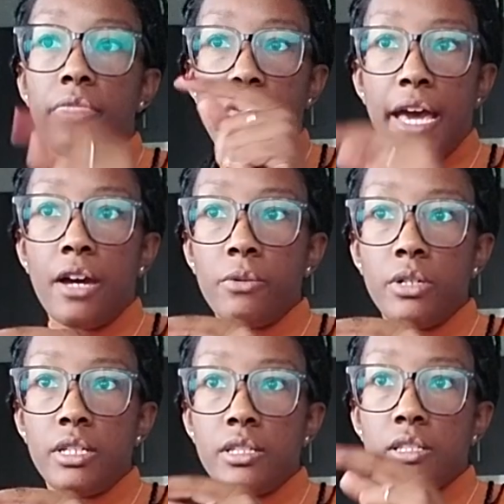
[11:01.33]
That
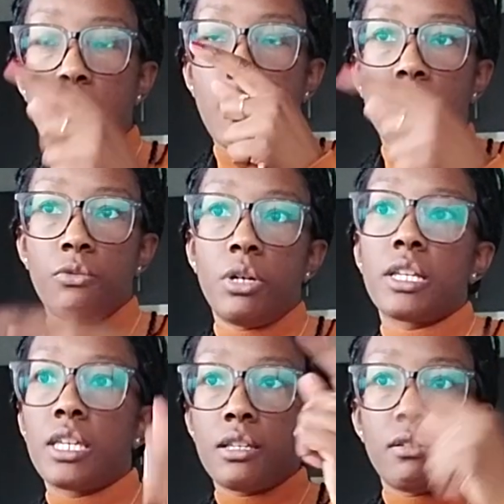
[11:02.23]
was kind of
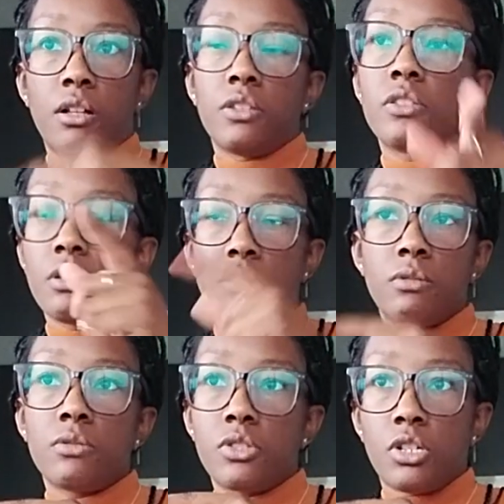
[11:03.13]
what
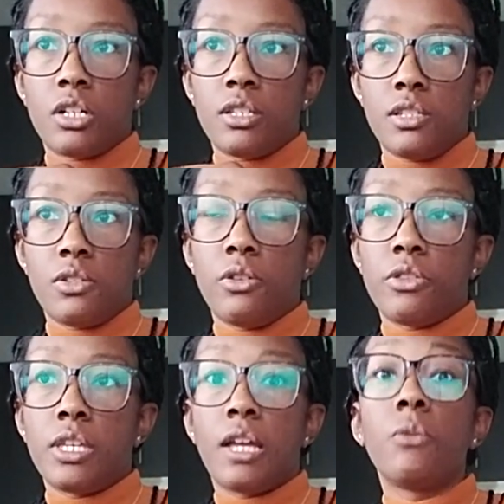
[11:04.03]
also started this
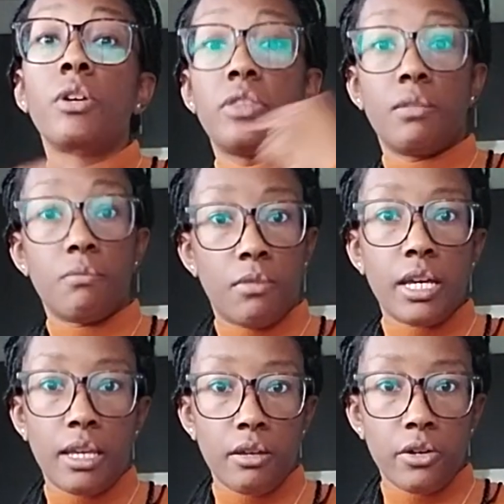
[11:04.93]
whole thing with
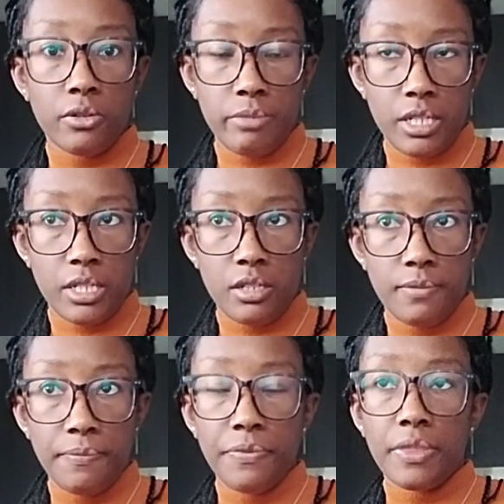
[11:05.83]
my OB
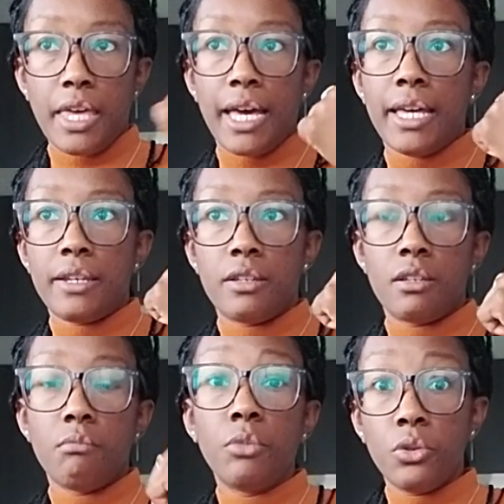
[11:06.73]
that
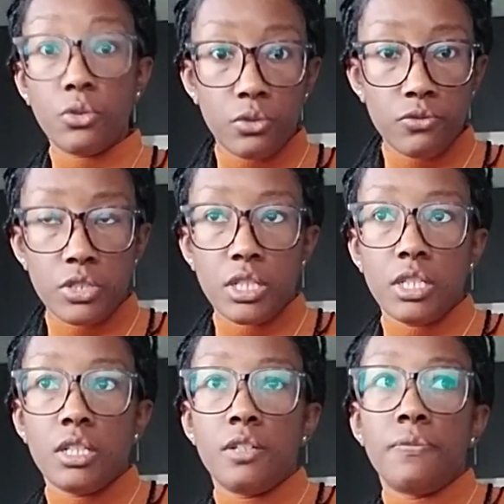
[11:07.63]
moved.
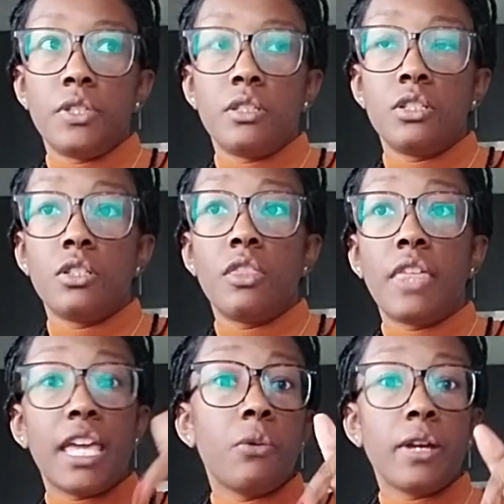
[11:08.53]

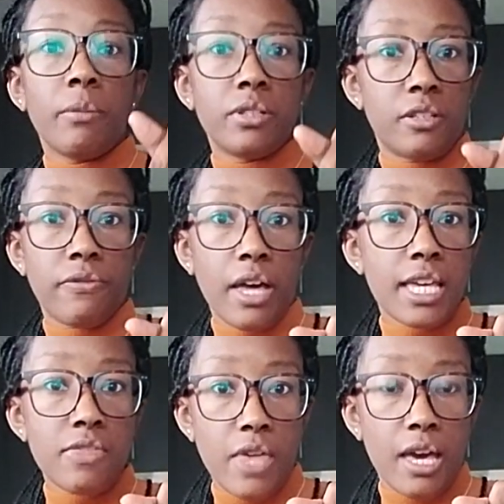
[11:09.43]
They were able to
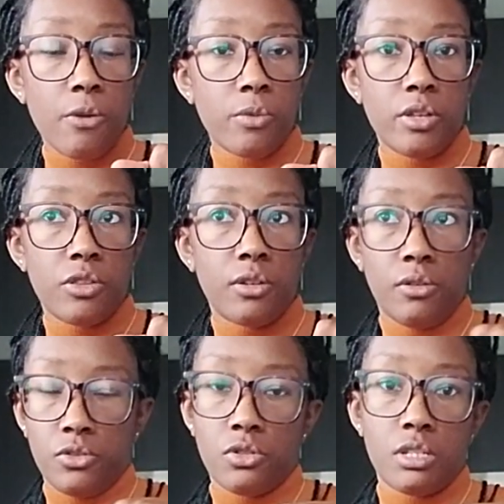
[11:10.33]
find that with an
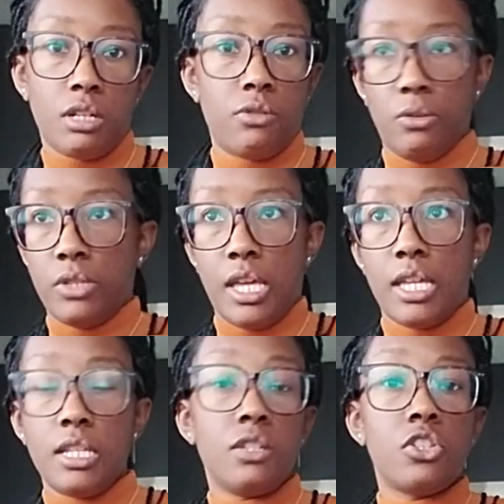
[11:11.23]
ultrasound only. I
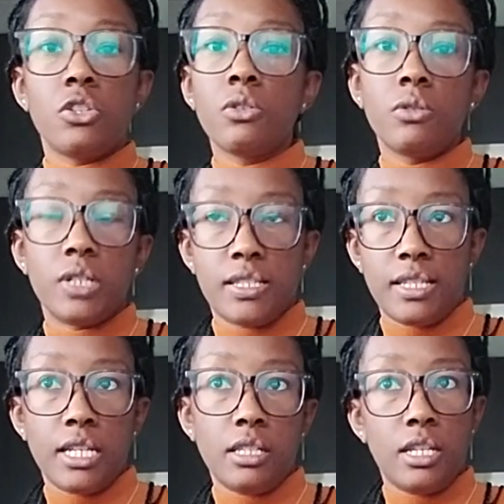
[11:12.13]
didn't do a
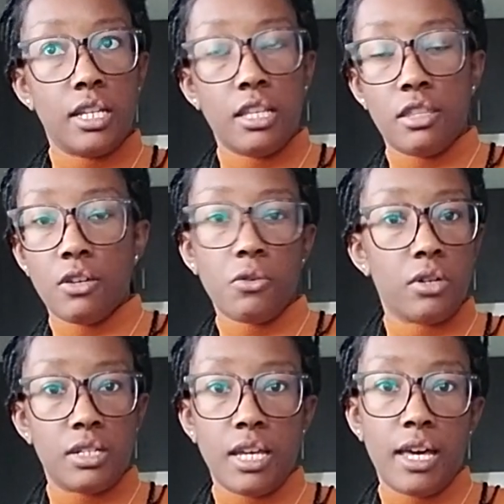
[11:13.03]
saline anything
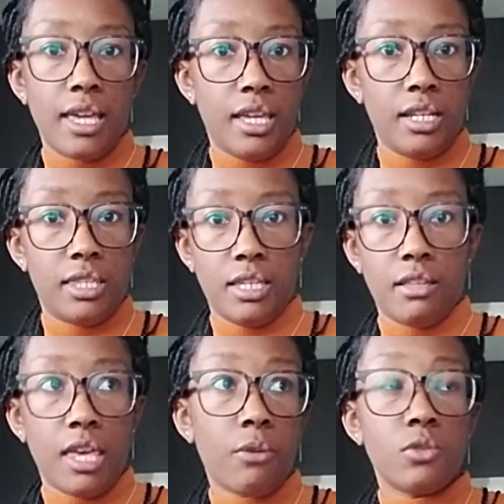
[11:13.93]
or a dye
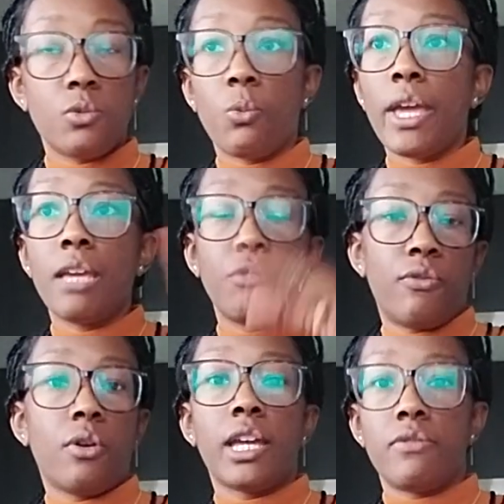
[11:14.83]
anything. That was way
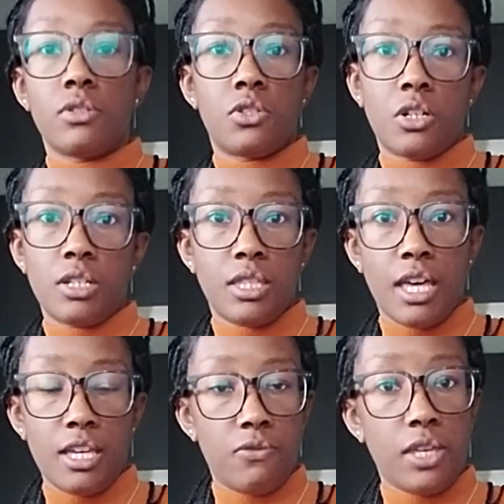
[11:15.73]
before I even started the
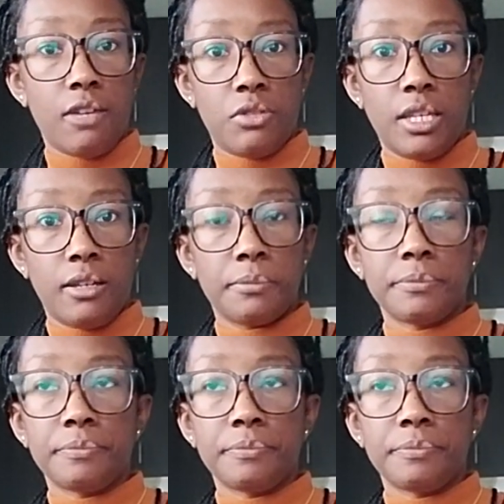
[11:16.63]
IVF thing.